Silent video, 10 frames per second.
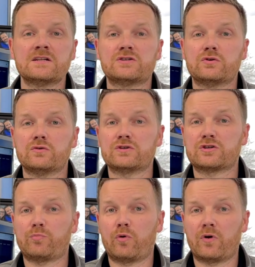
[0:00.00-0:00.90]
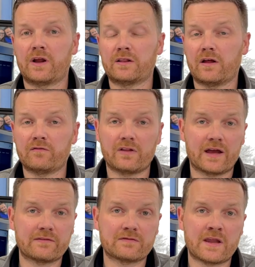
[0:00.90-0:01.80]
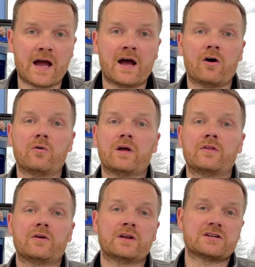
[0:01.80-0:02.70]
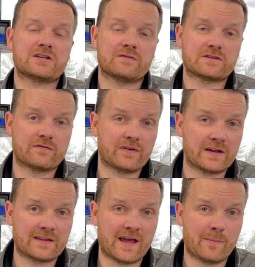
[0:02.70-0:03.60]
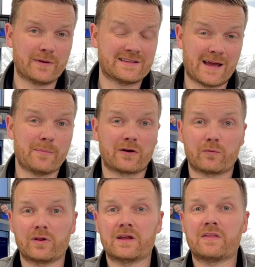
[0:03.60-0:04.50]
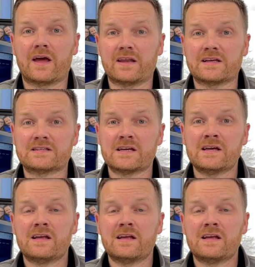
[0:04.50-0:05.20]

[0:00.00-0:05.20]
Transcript: to supporting Love Life Now and their initiatives to fight the epidemic, really that is